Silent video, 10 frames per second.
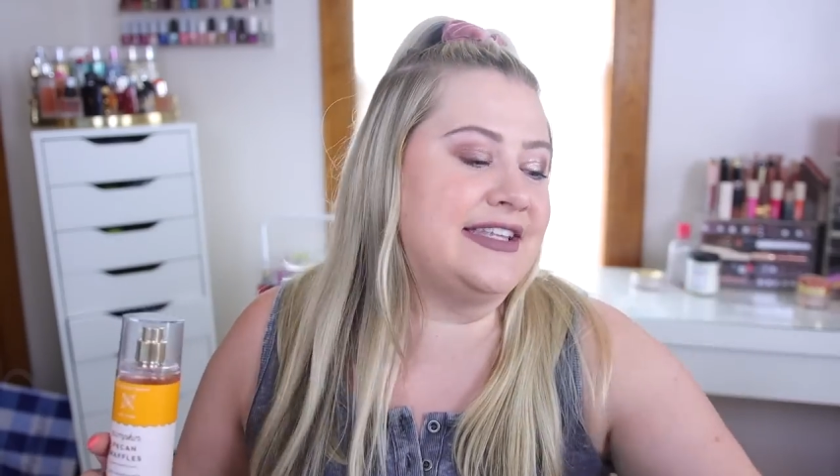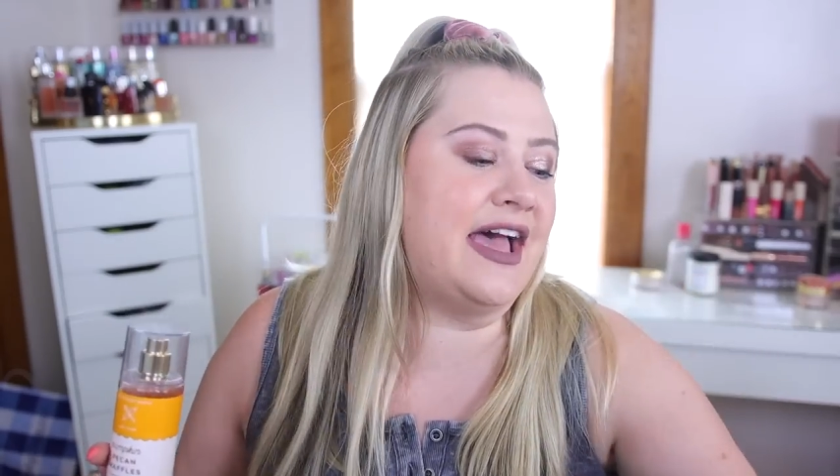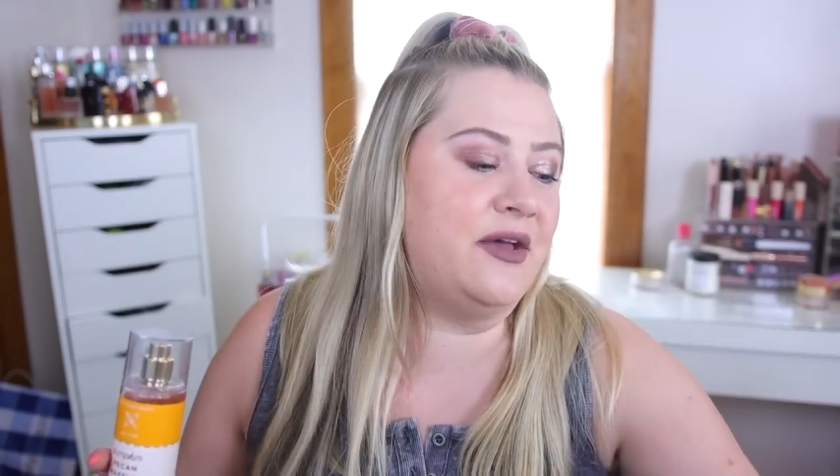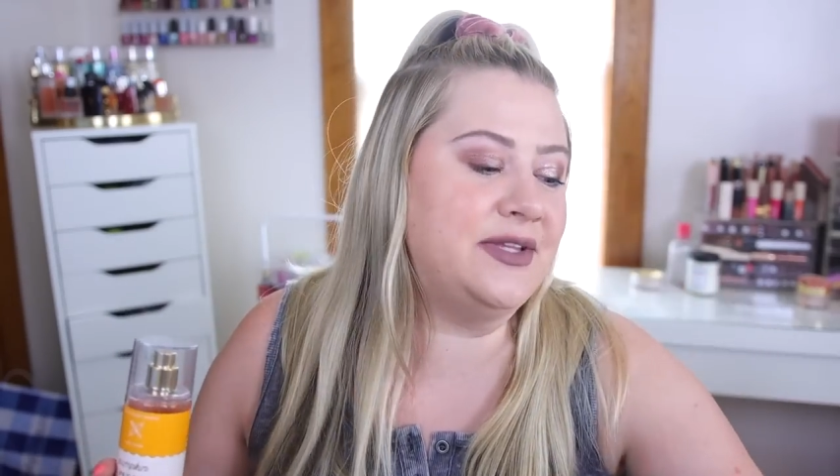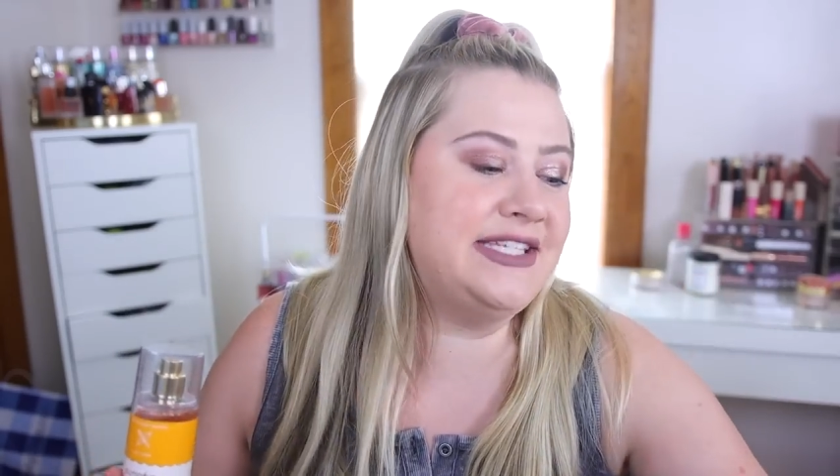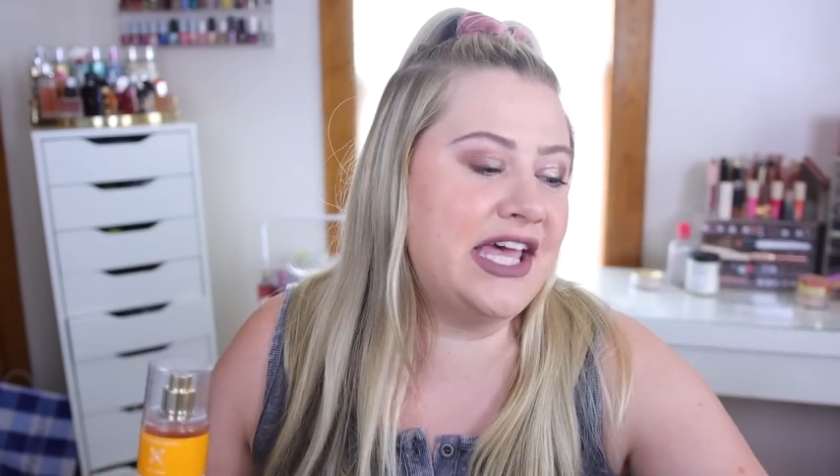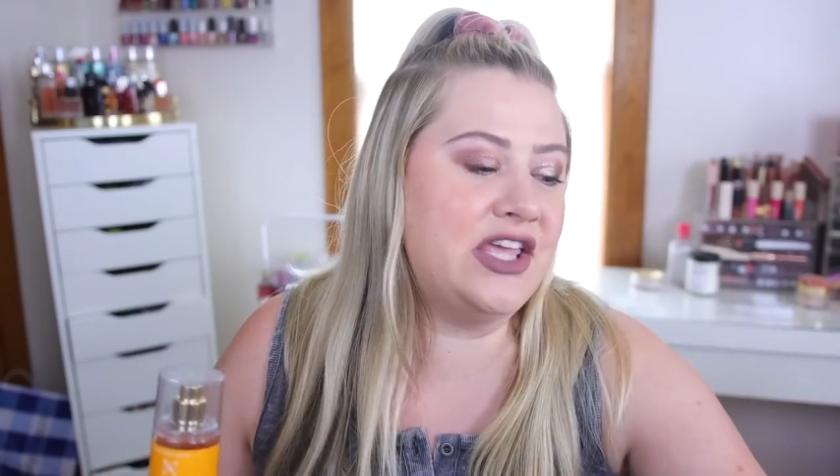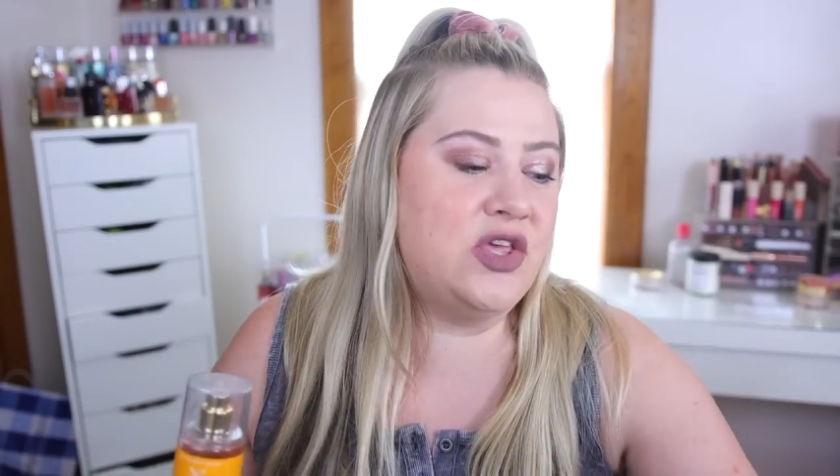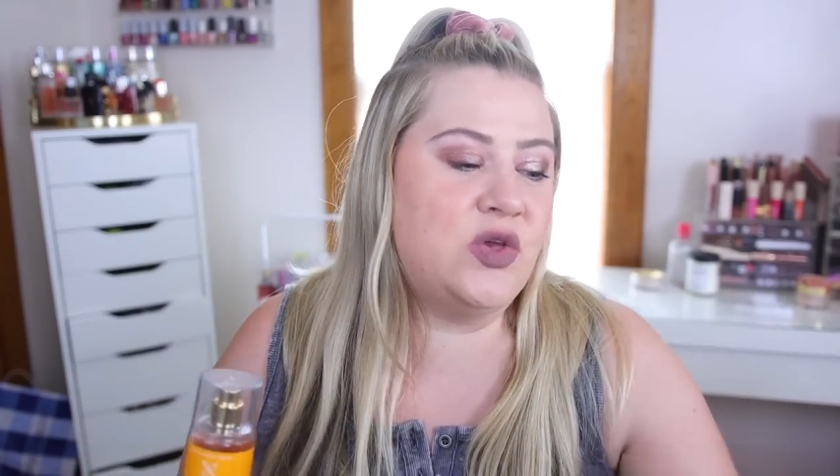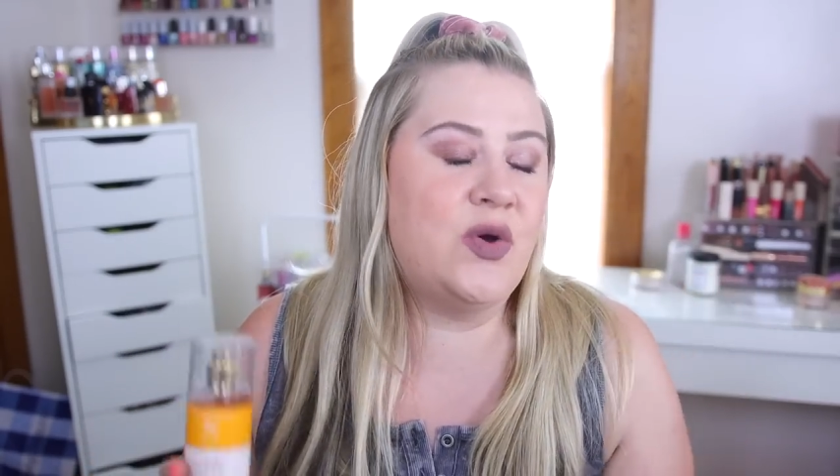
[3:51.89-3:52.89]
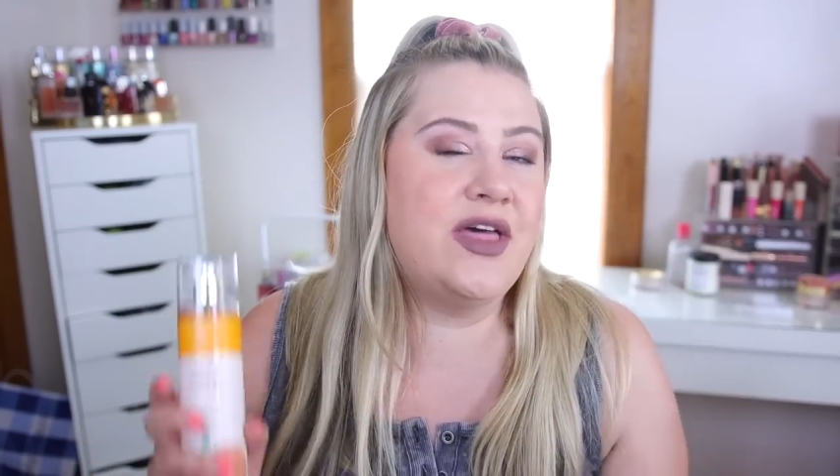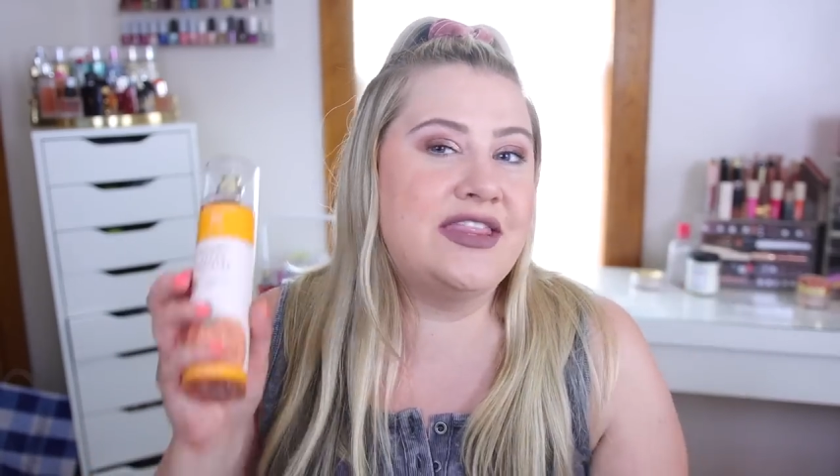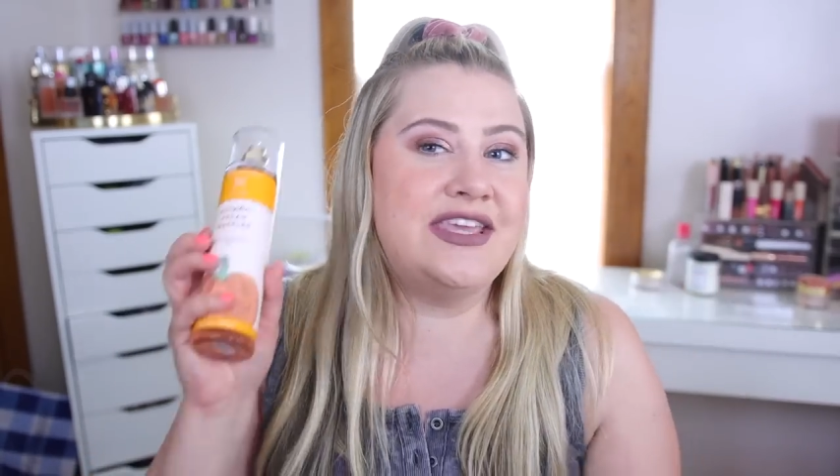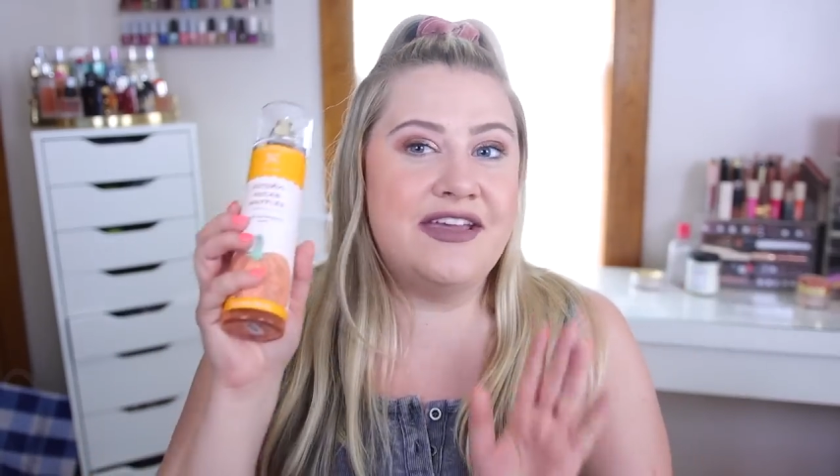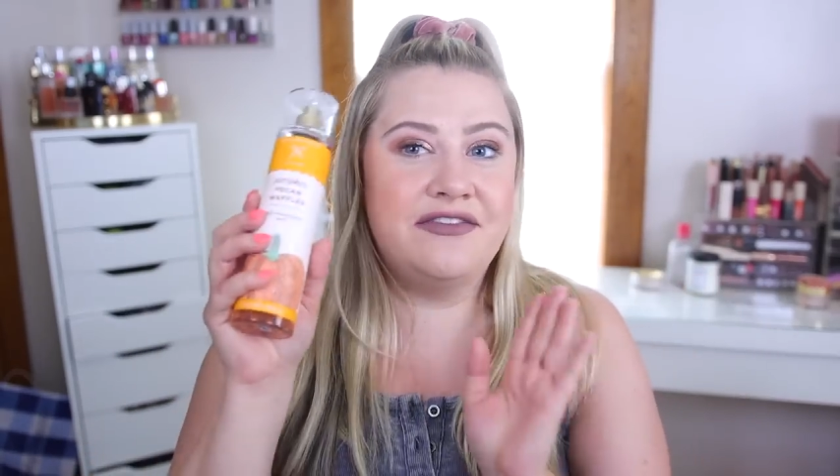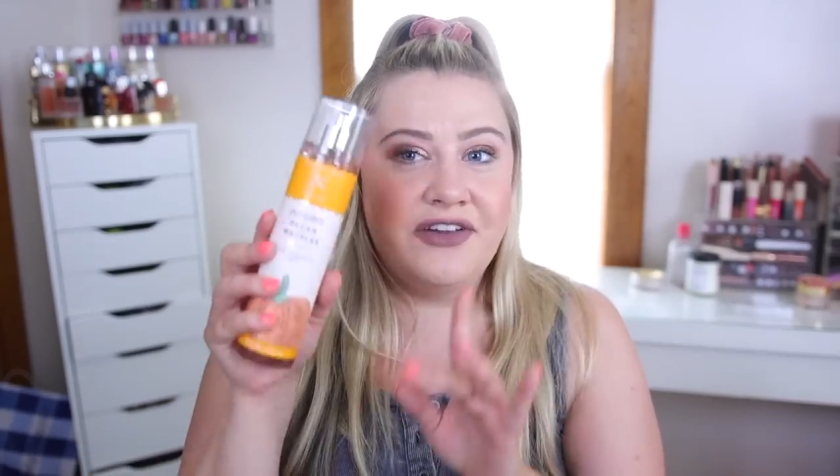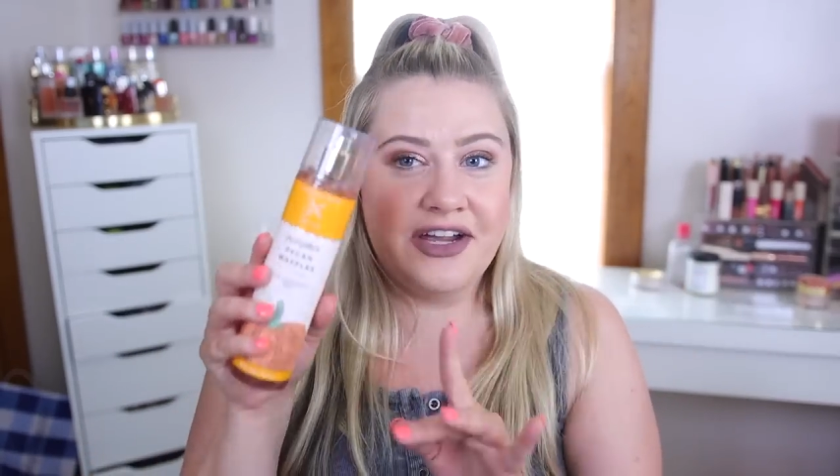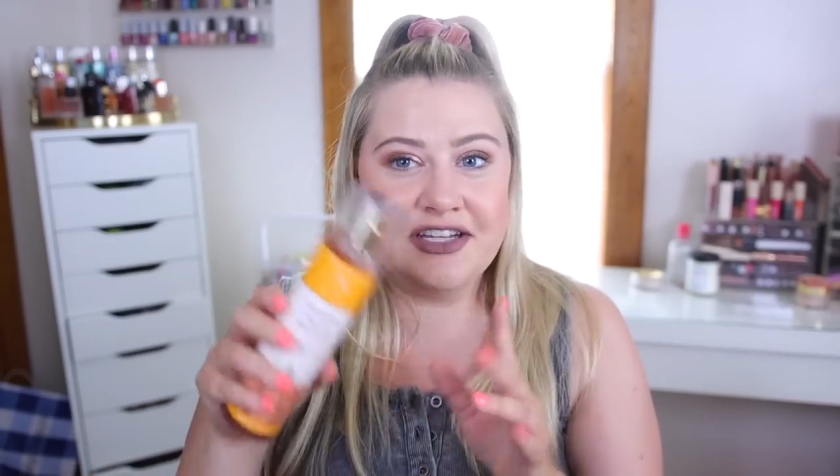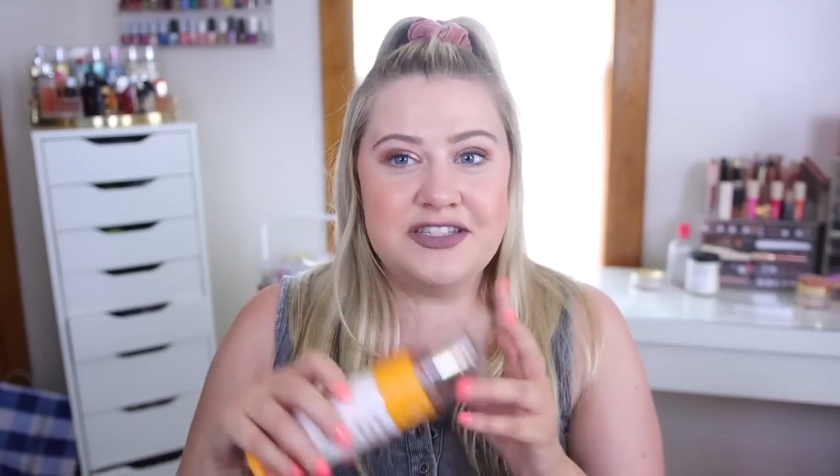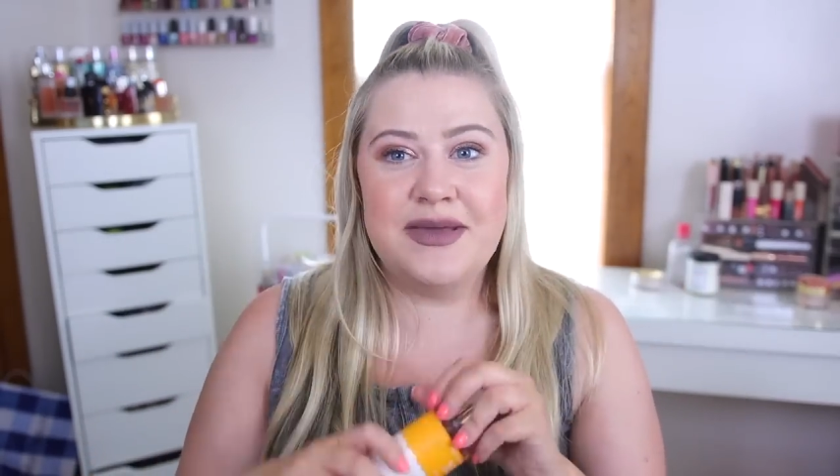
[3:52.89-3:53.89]
I will tell you the
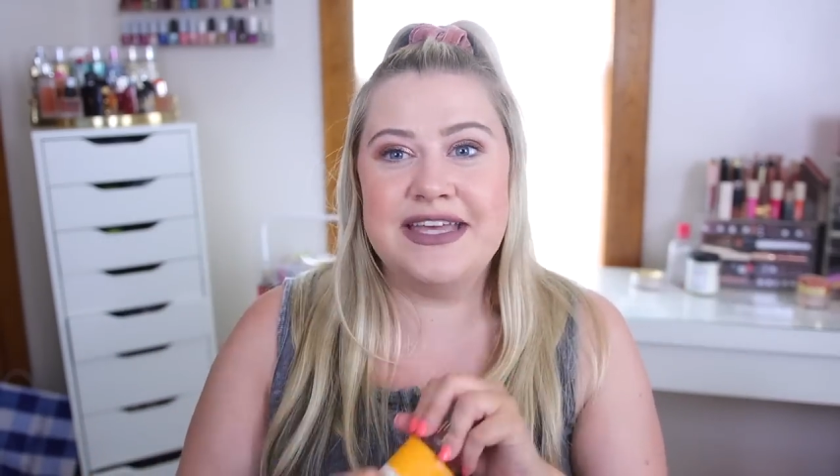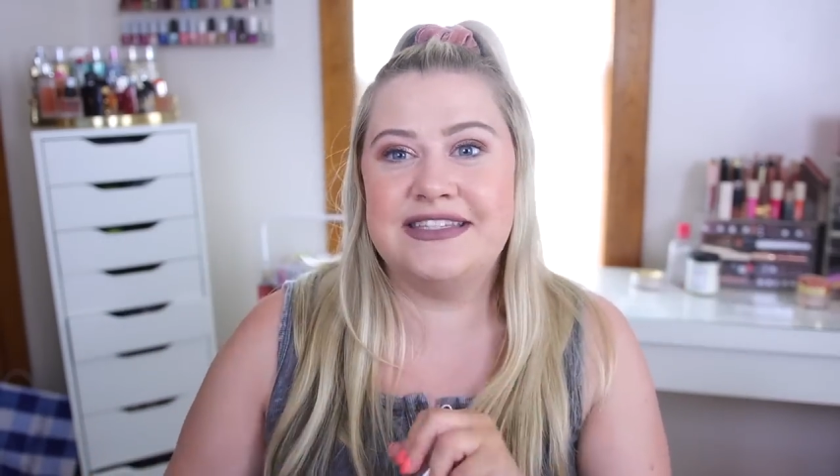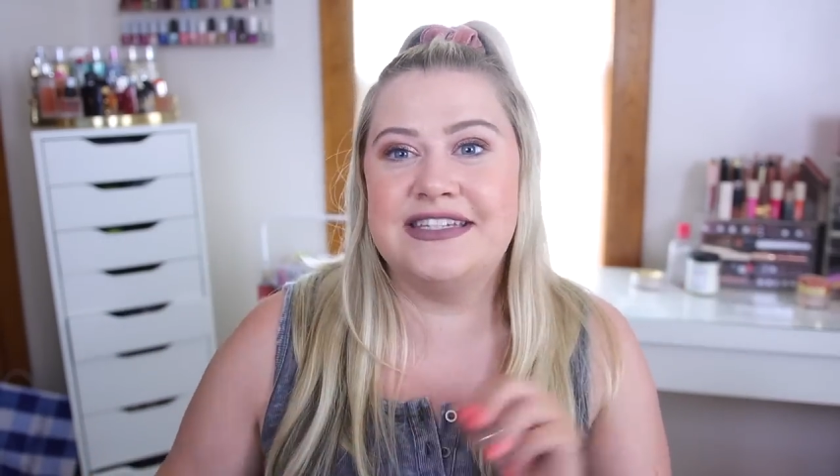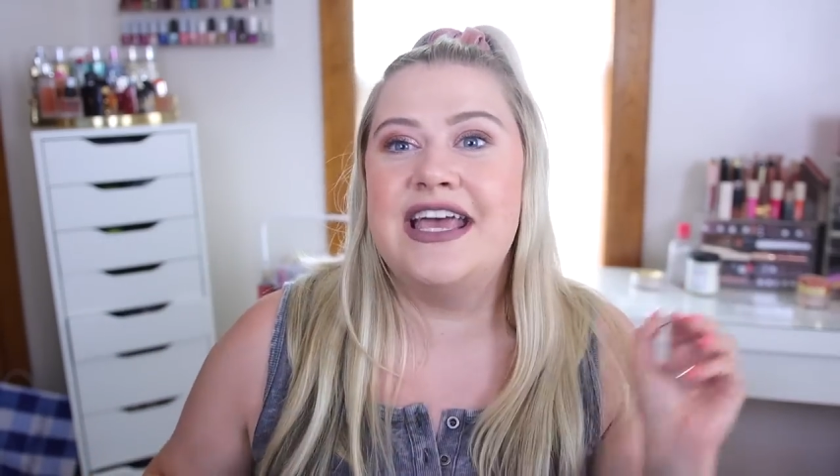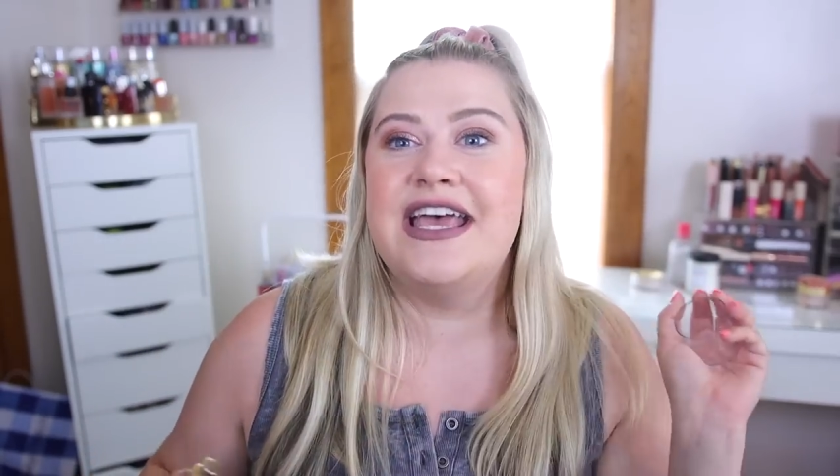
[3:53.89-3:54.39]
Fragrance Mist.